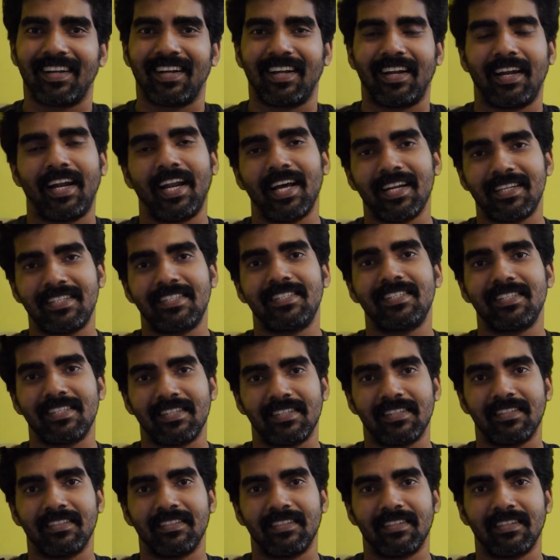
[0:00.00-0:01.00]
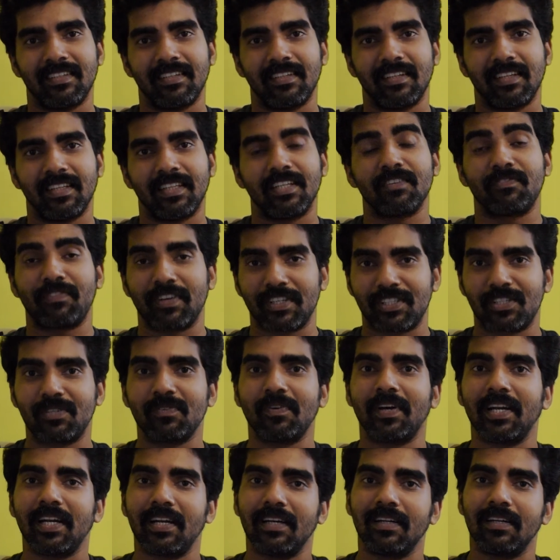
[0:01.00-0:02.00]
Let the
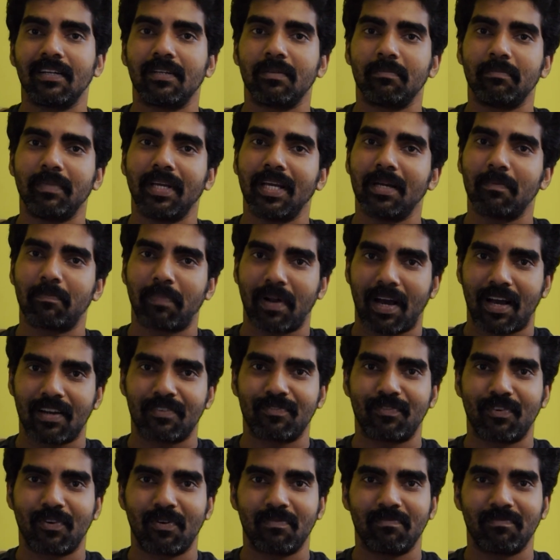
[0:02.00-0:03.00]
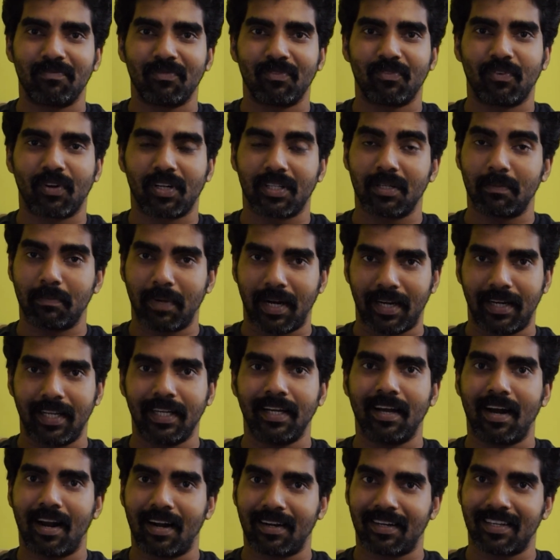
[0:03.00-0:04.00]
festival be a platform for the
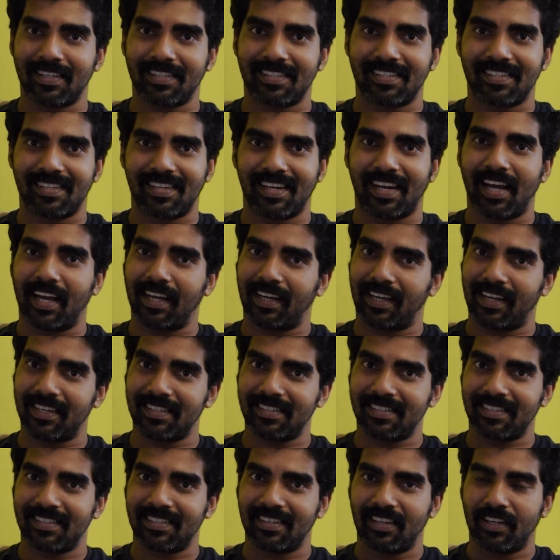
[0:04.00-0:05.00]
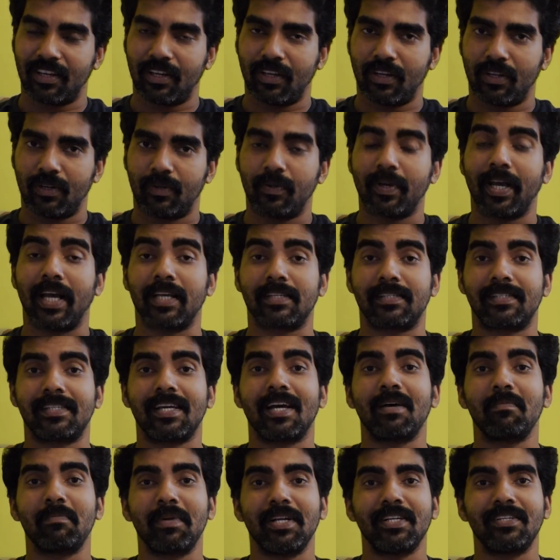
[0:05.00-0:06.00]
budding artists like us to
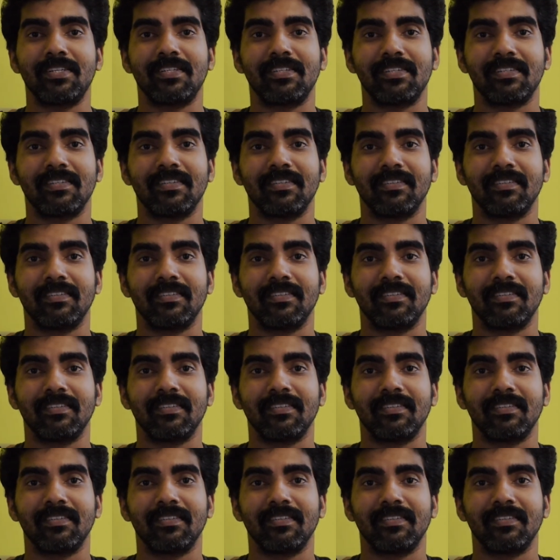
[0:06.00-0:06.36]
establish